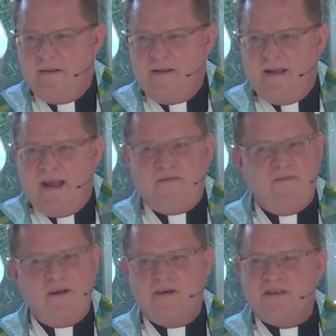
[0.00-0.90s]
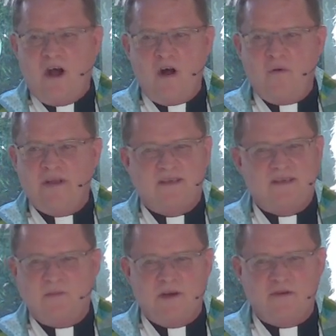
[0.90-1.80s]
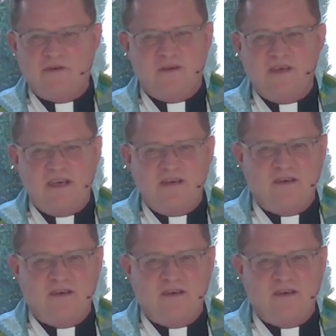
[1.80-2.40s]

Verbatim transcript: And fear is always a spiritual condition.